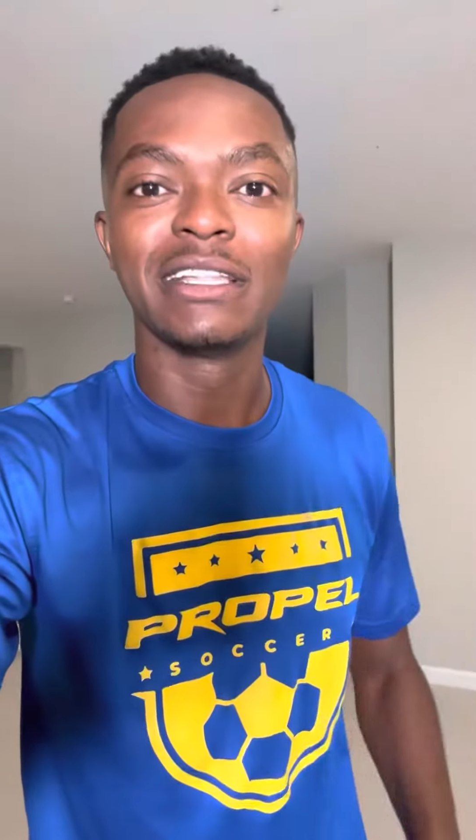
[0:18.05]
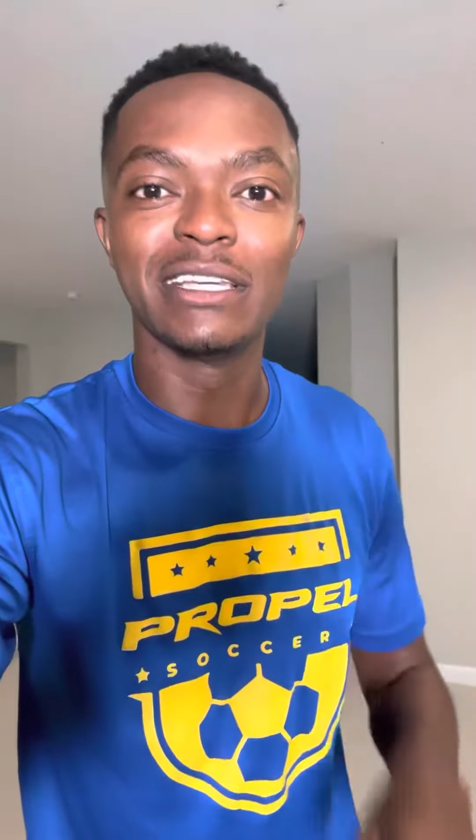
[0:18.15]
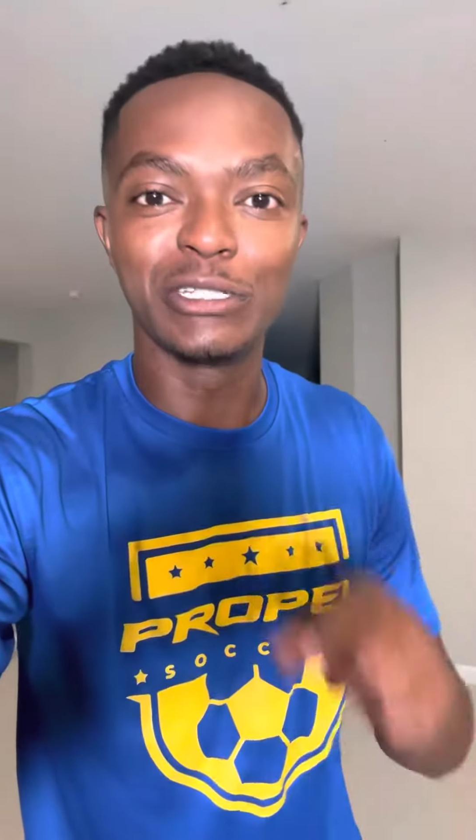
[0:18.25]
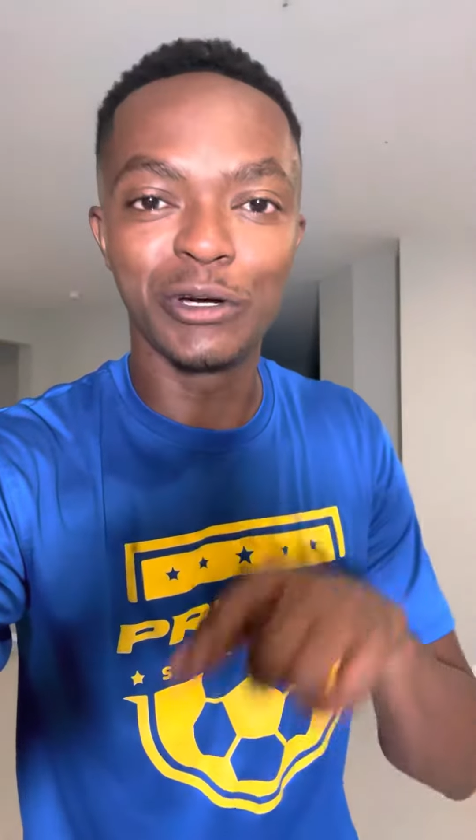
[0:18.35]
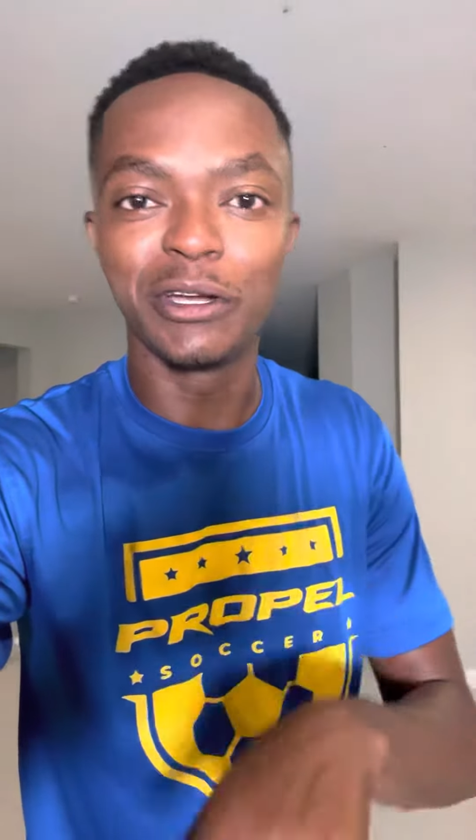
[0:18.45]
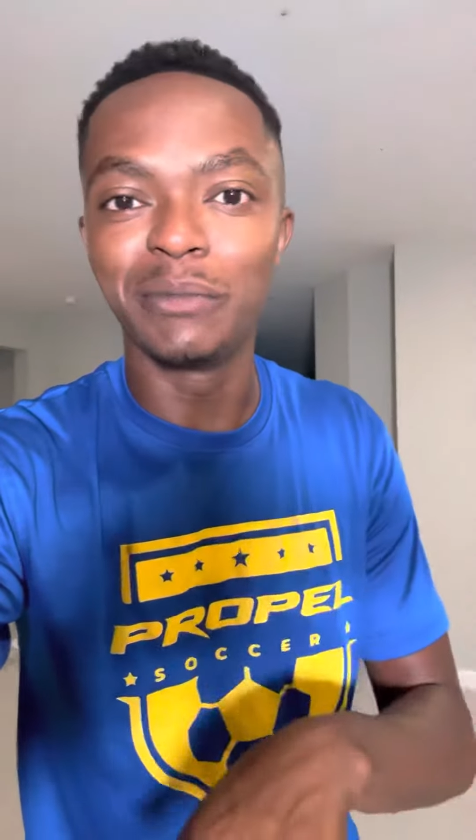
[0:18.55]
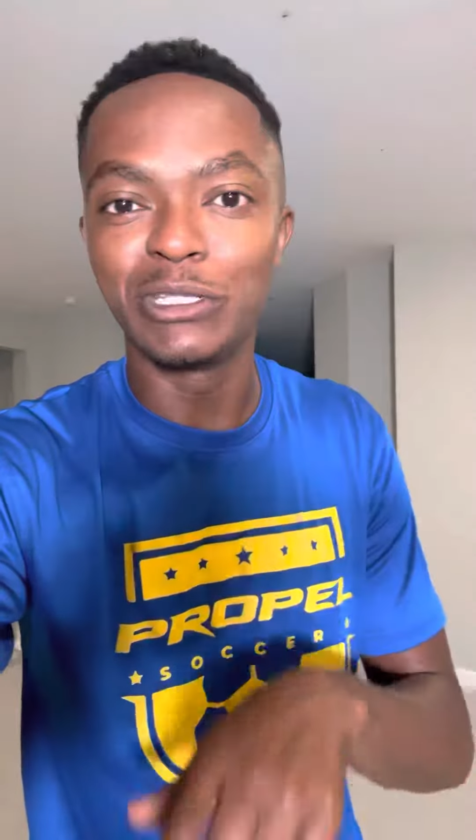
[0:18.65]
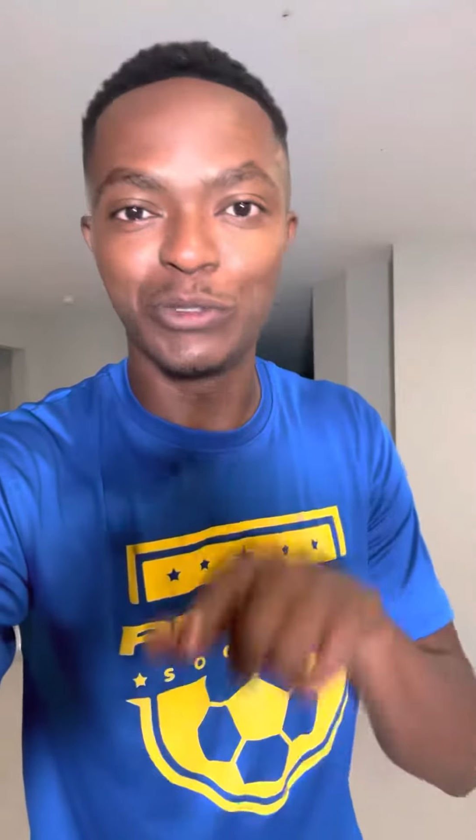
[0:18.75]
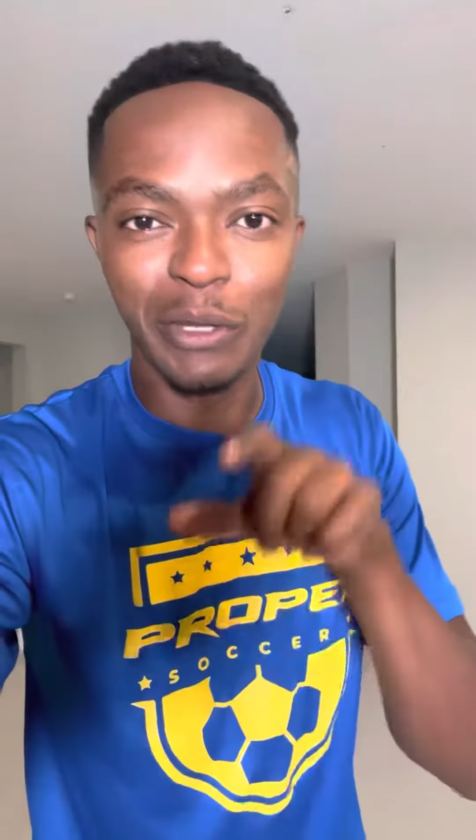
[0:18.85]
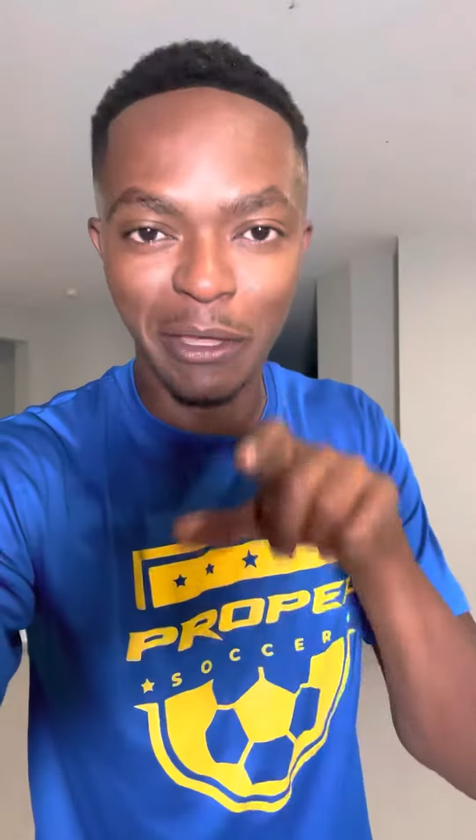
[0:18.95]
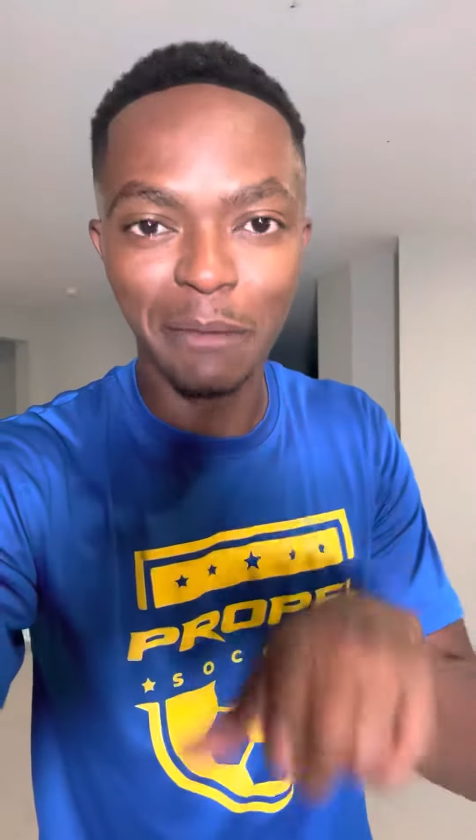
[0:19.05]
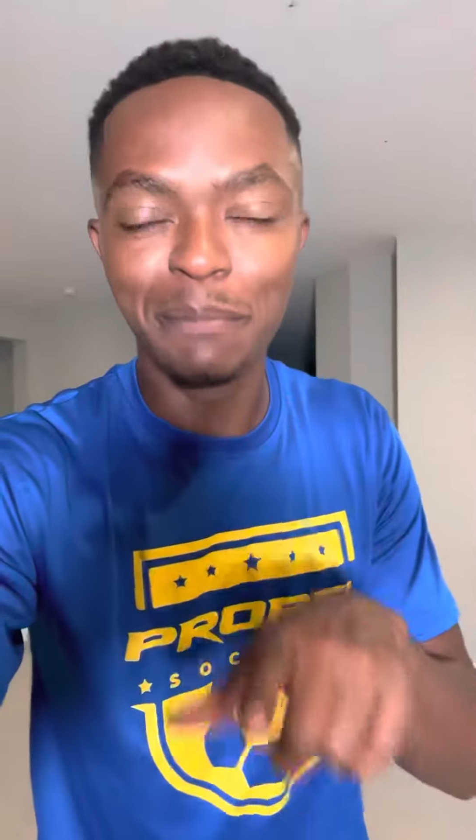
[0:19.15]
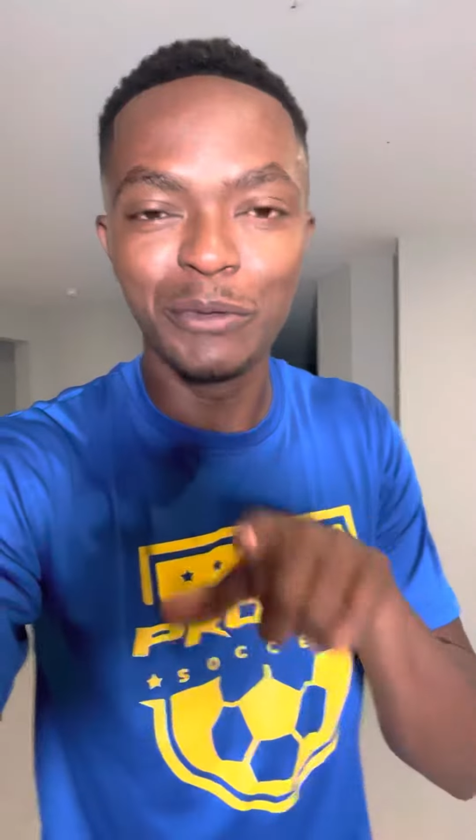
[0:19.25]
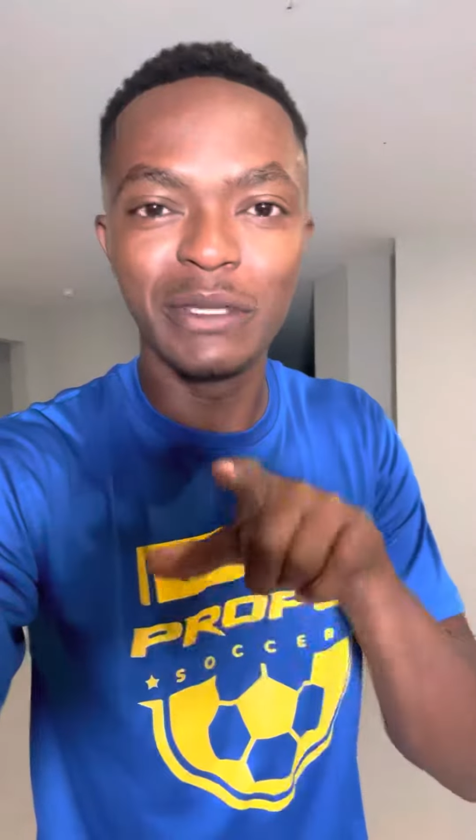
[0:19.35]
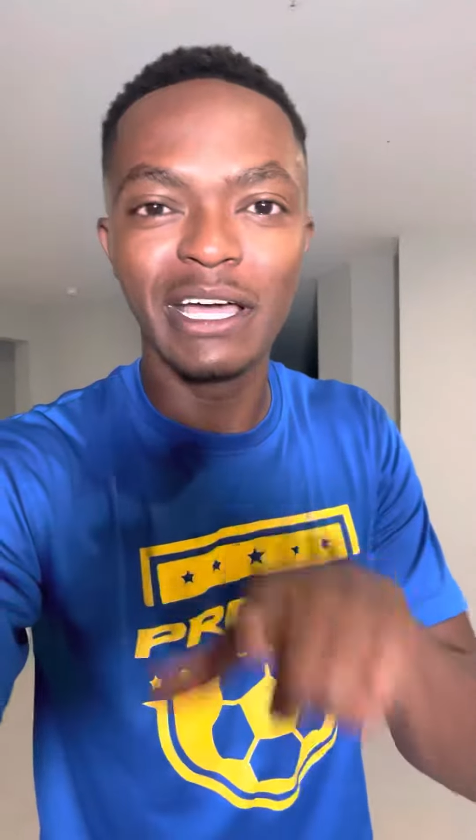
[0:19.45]
the tournament to
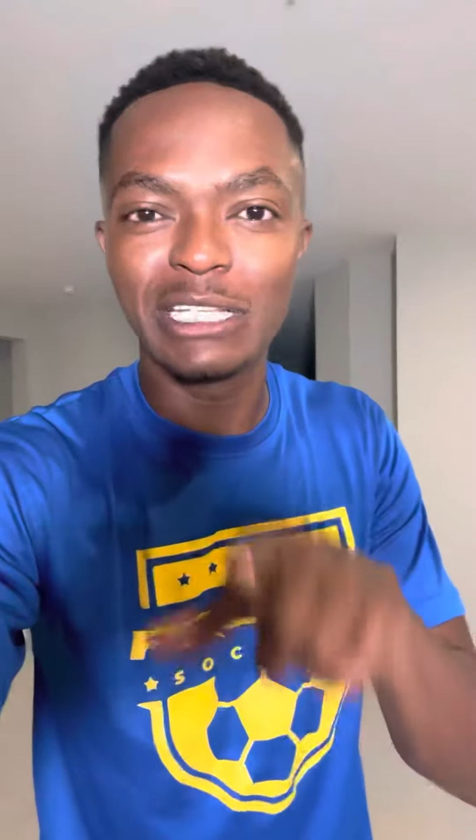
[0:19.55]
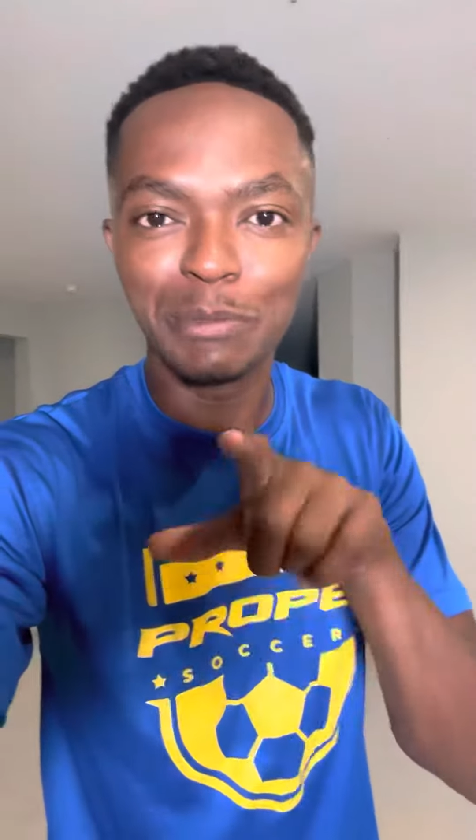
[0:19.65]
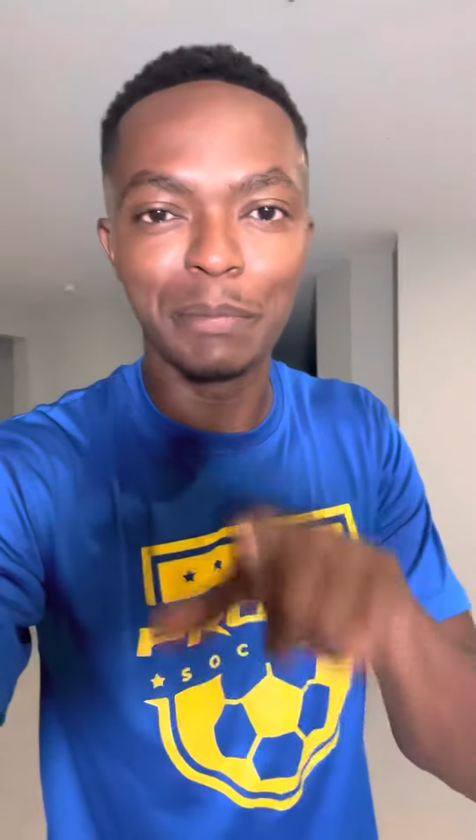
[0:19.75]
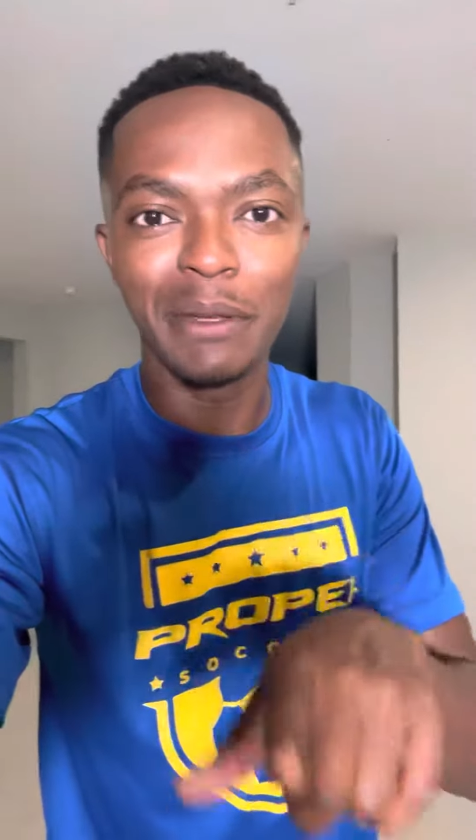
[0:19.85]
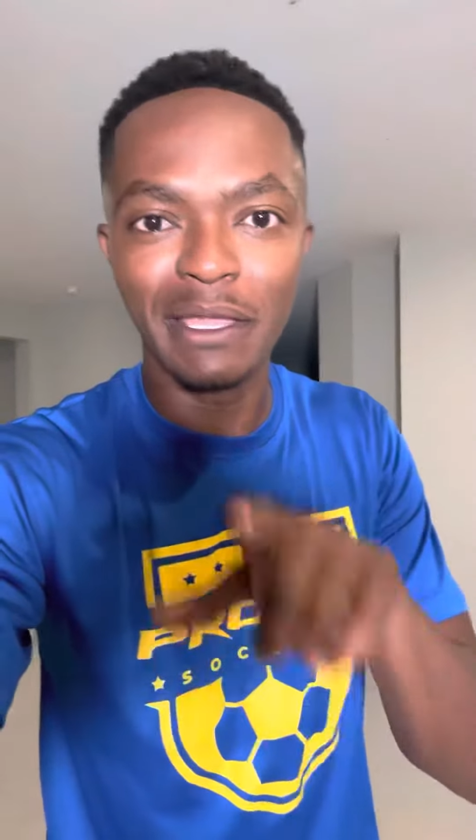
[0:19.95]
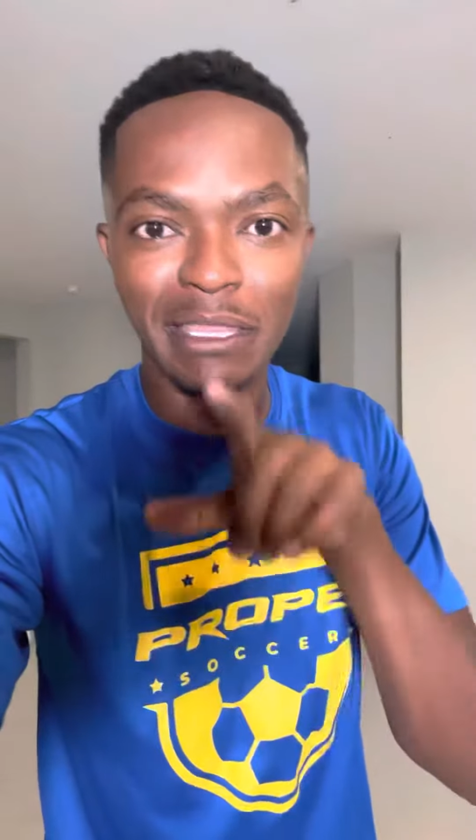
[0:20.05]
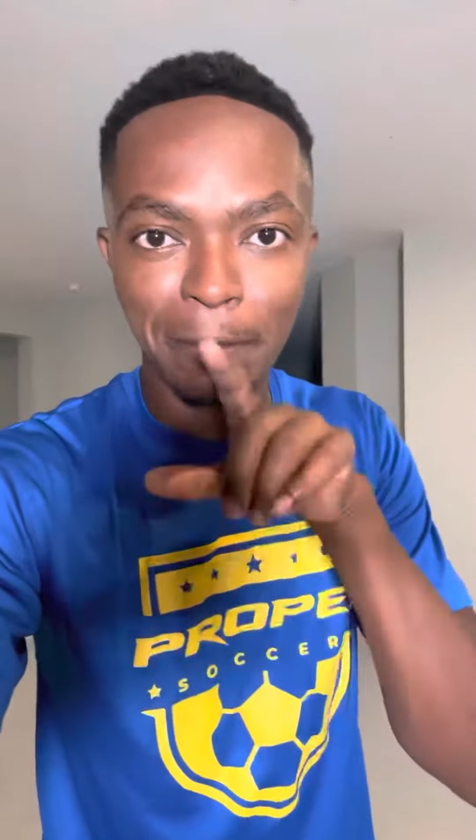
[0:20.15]
help you guys prepare the